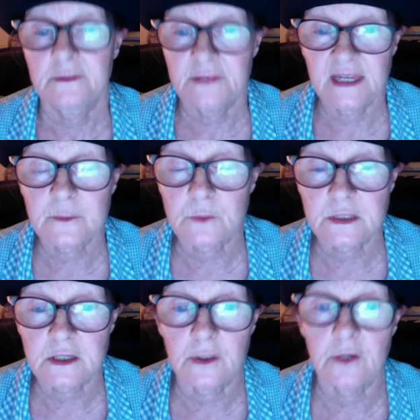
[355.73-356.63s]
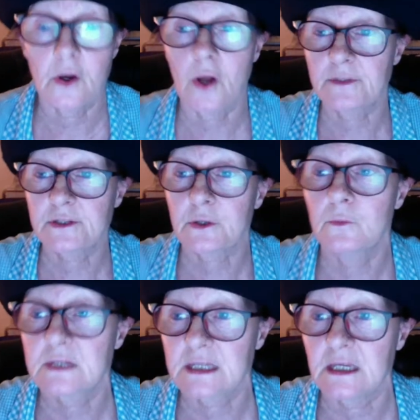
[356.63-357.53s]
That's what's going on. So
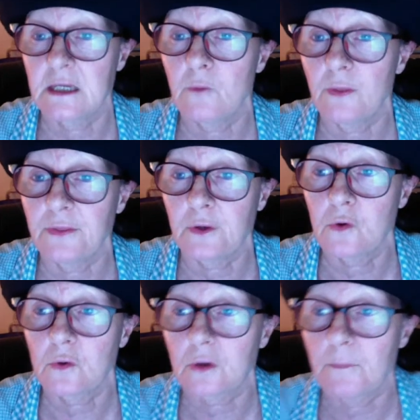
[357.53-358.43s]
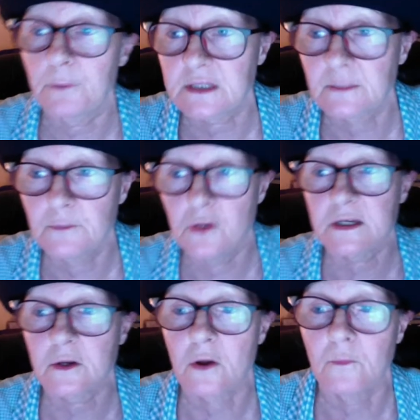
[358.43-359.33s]
we'll see what the court. I'll put some
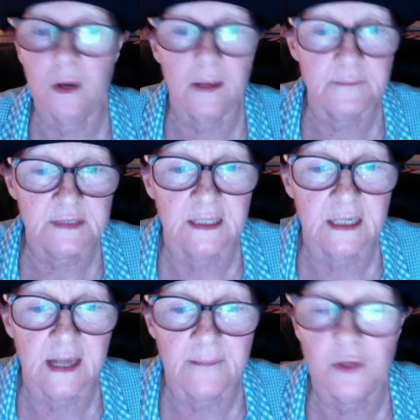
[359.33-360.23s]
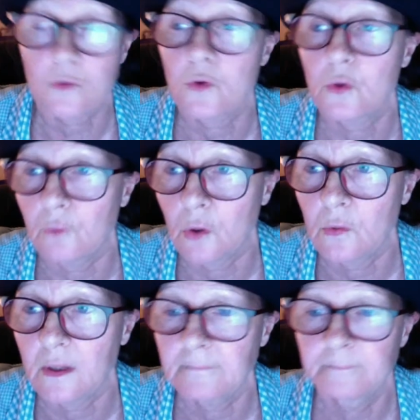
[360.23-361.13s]
music on while I'm setting up the court ruling.